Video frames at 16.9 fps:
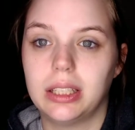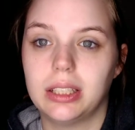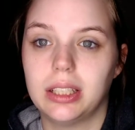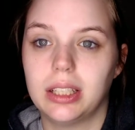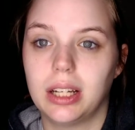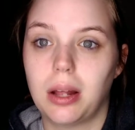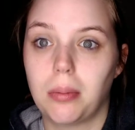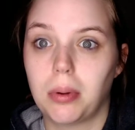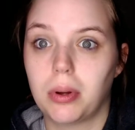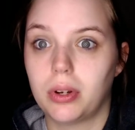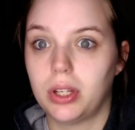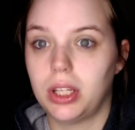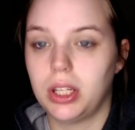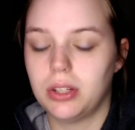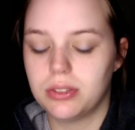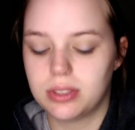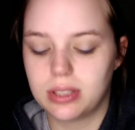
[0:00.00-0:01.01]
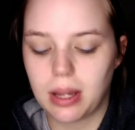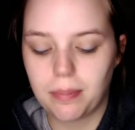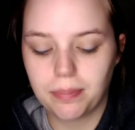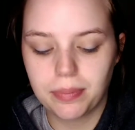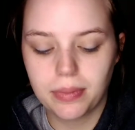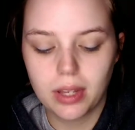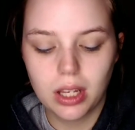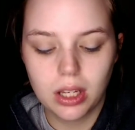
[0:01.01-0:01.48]
and then I'm going to use
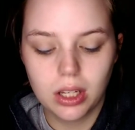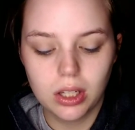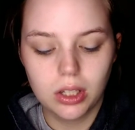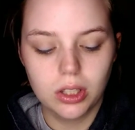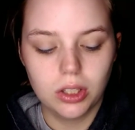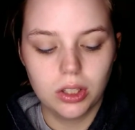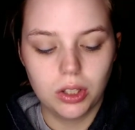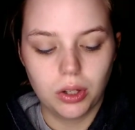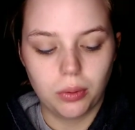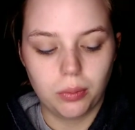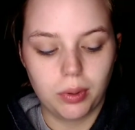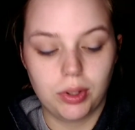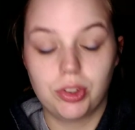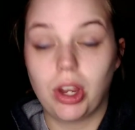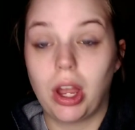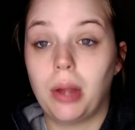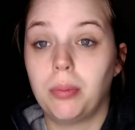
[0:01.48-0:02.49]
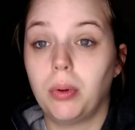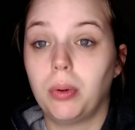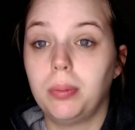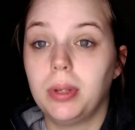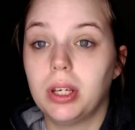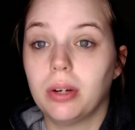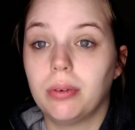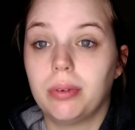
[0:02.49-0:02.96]
them, which I will
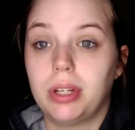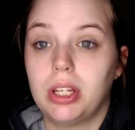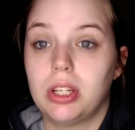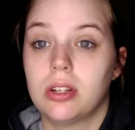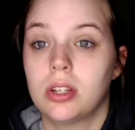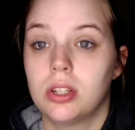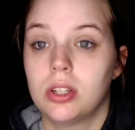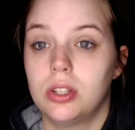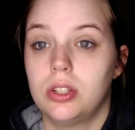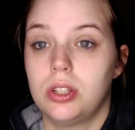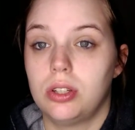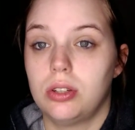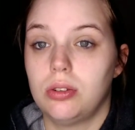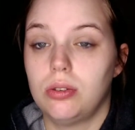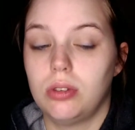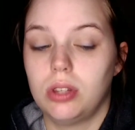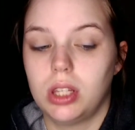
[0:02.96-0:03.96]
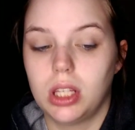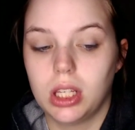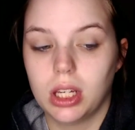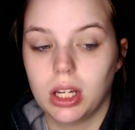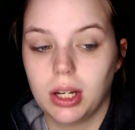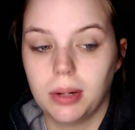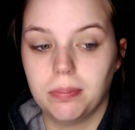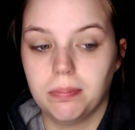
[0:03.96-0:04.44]
be going to the
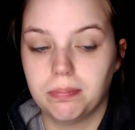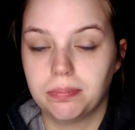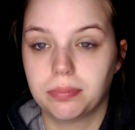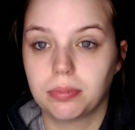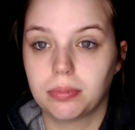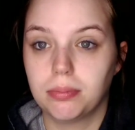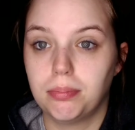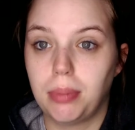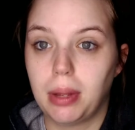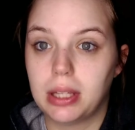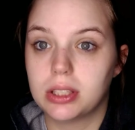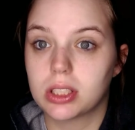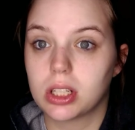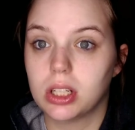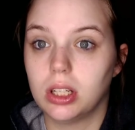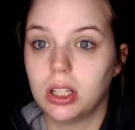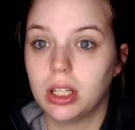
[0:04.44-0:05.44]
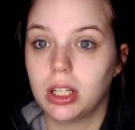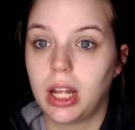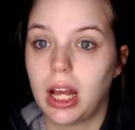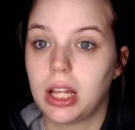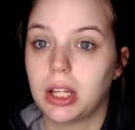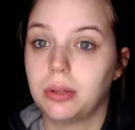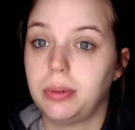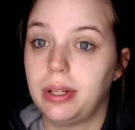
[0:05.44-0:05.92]
Pensacon
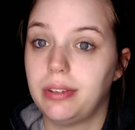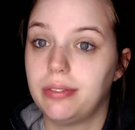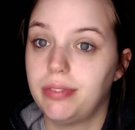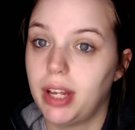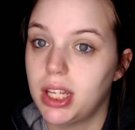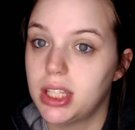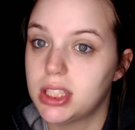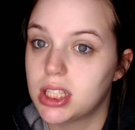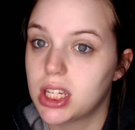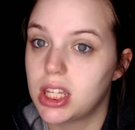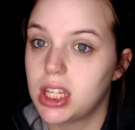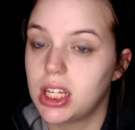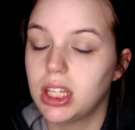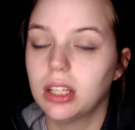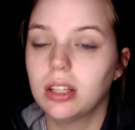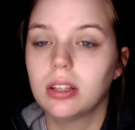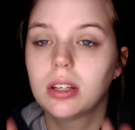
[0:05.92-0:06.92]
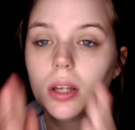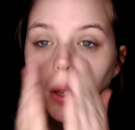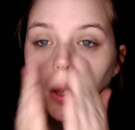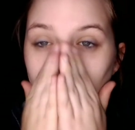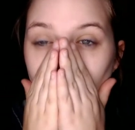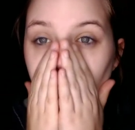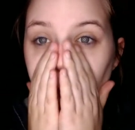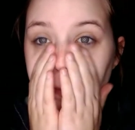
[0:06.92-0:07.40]
Halloween Fest thing.
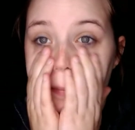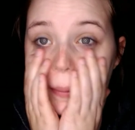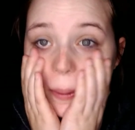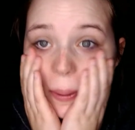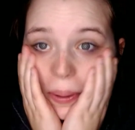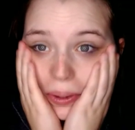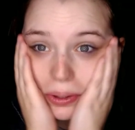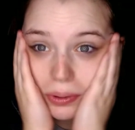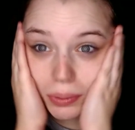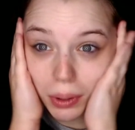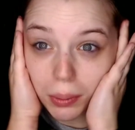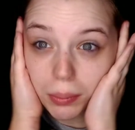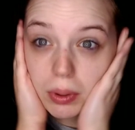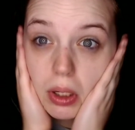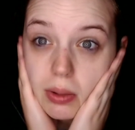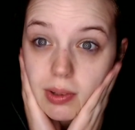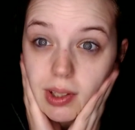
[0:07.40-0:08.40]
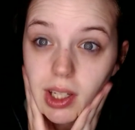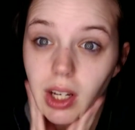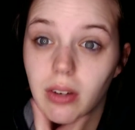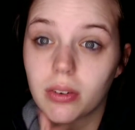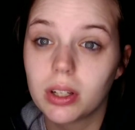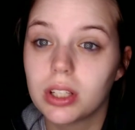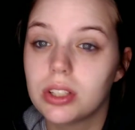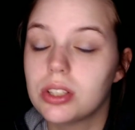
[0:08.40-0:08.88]
That's what I'm going to be
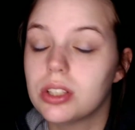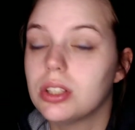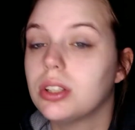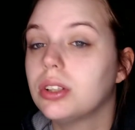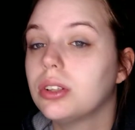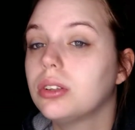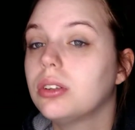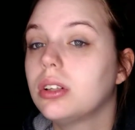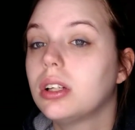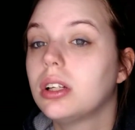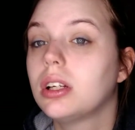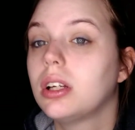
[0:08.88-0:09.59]
going to.